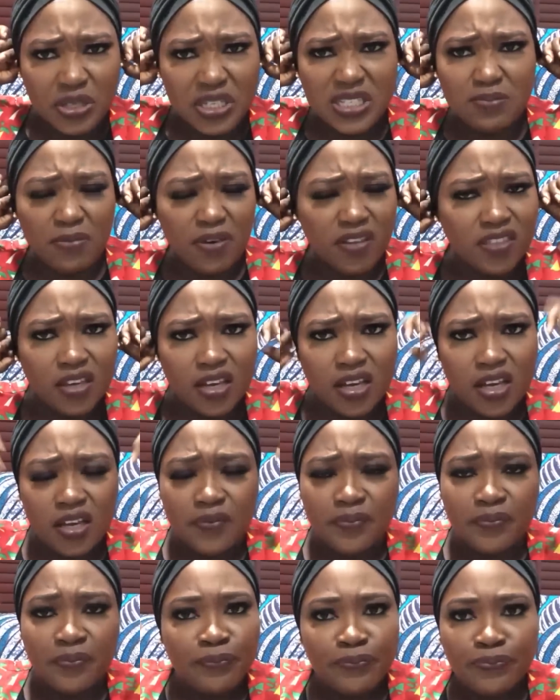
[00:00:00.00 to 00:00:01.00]
his
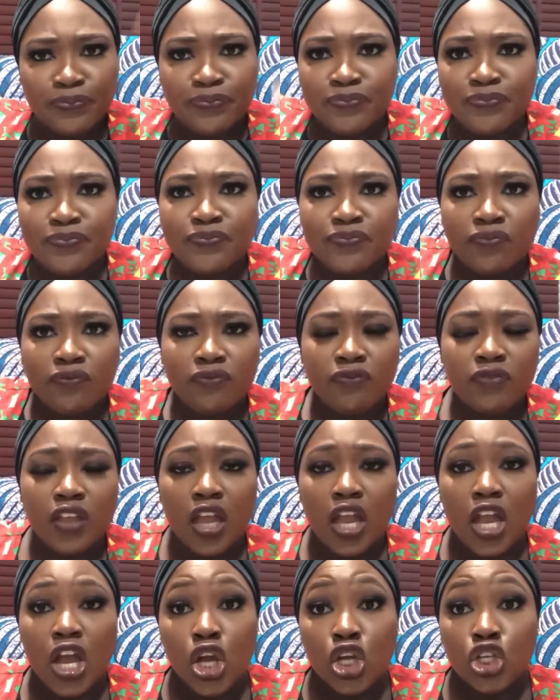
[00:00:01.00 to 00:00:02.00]
mother
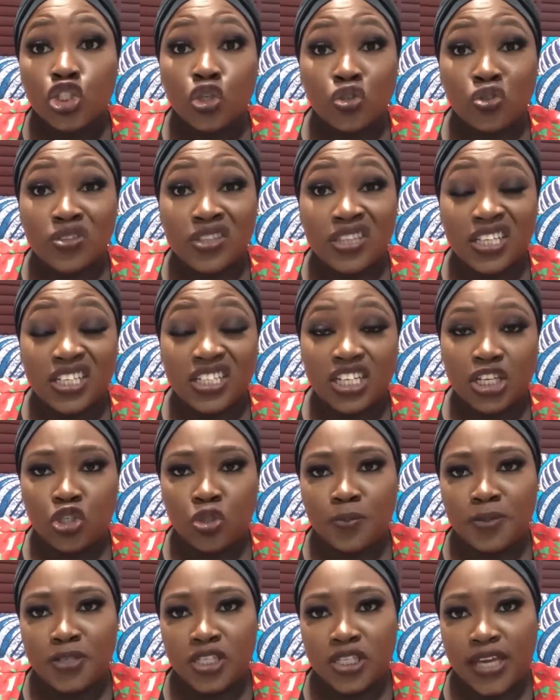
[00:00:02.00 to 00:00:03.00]
doesn't think they
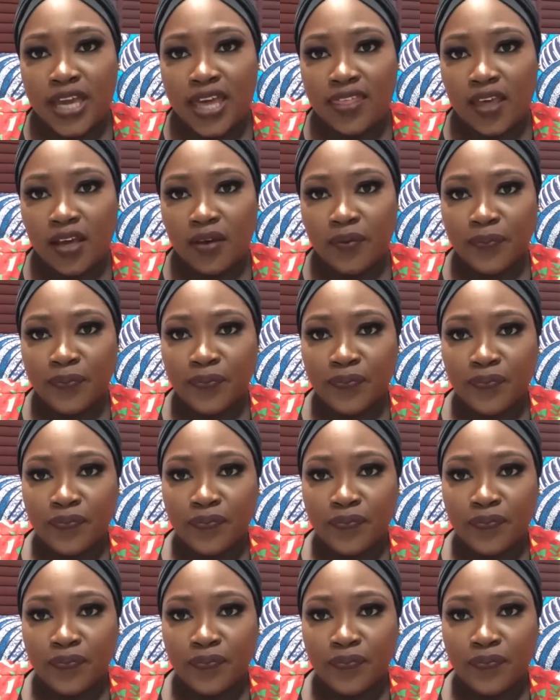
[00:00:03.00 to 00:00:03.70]
should be together.